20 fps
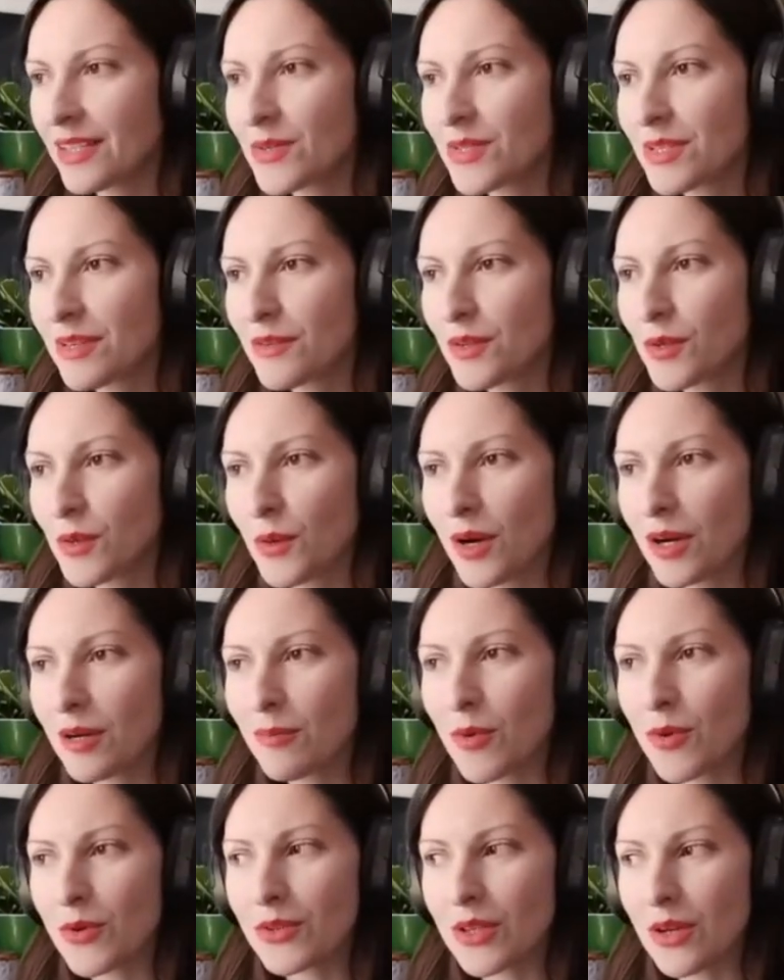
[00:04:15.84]
those of you who
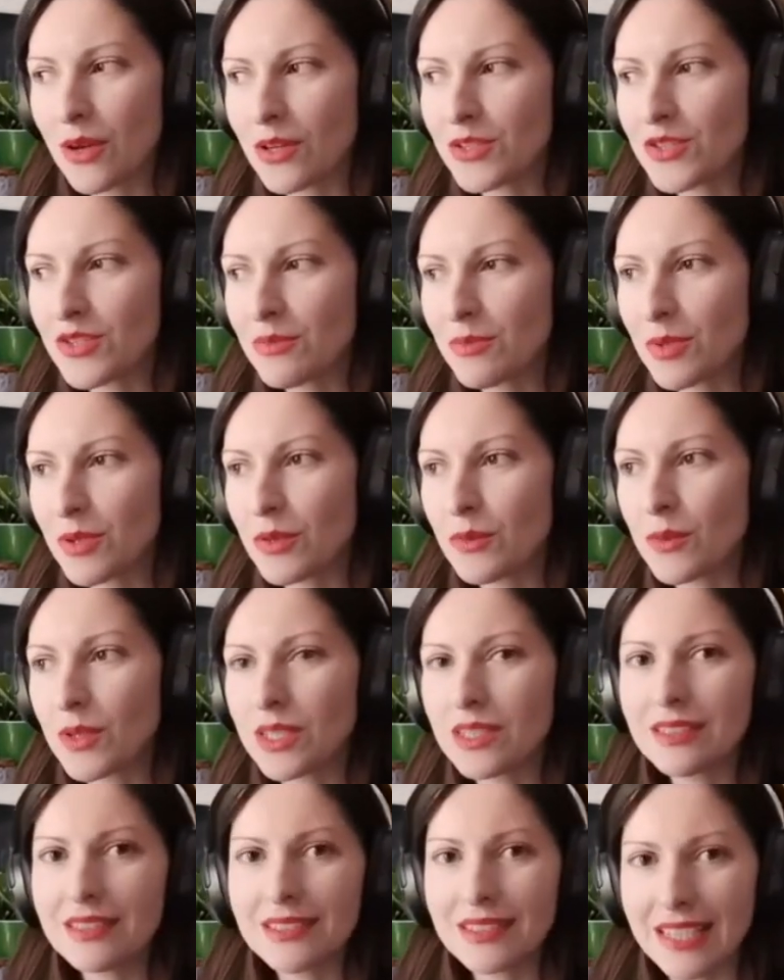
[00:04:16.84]
are more knowledgeable
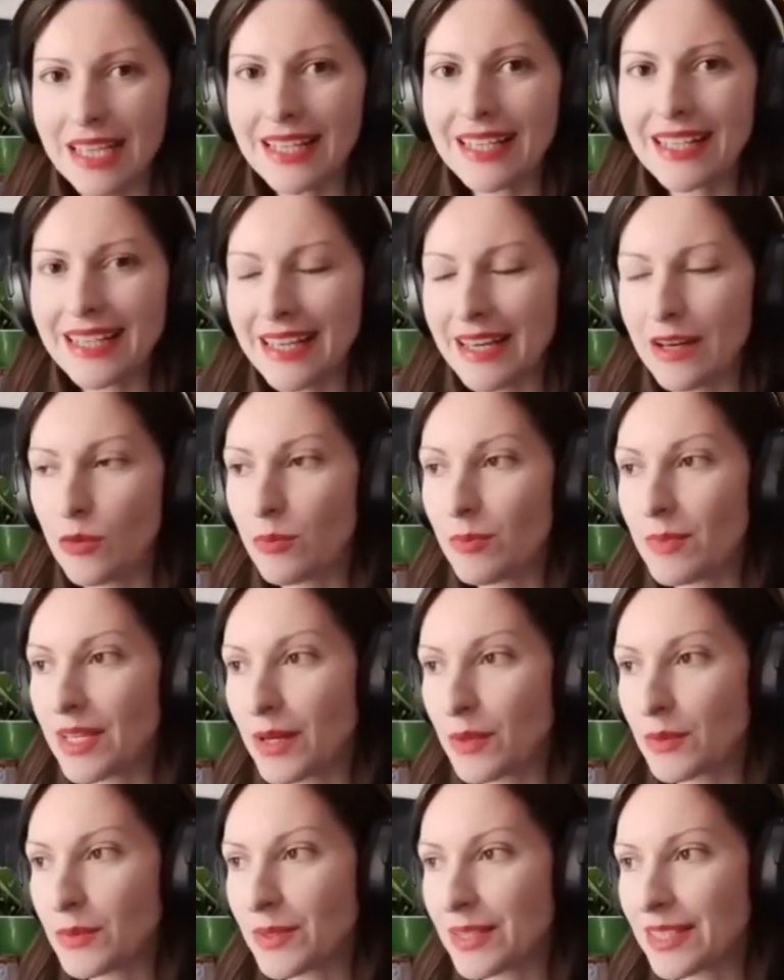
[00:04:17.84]
will likely help me
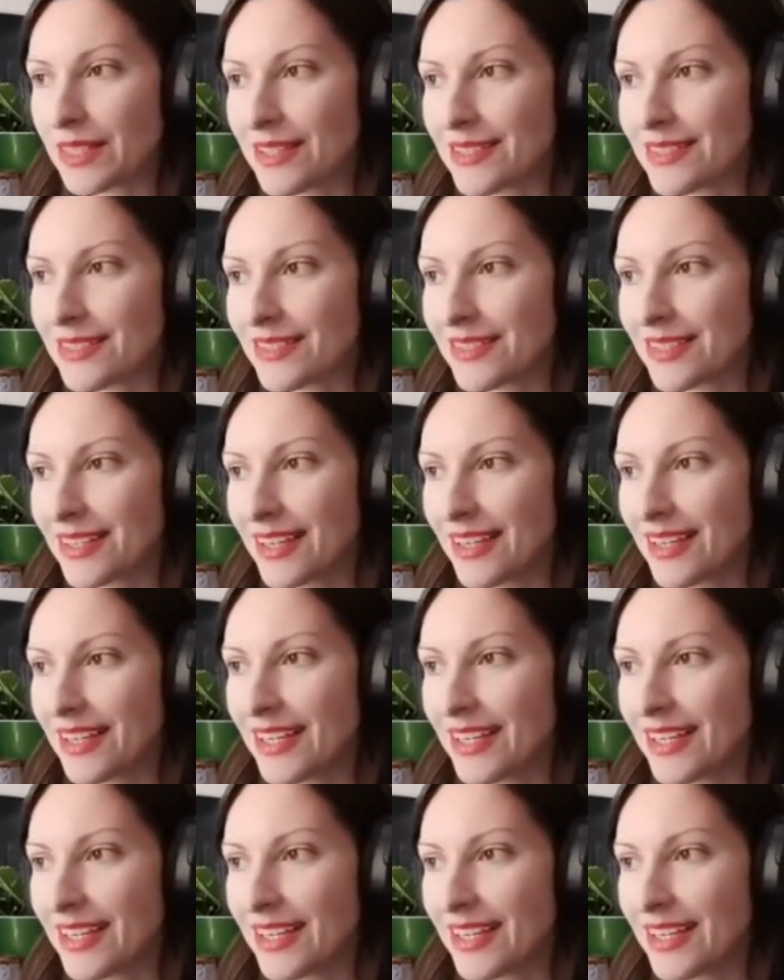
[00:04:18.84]
out with this.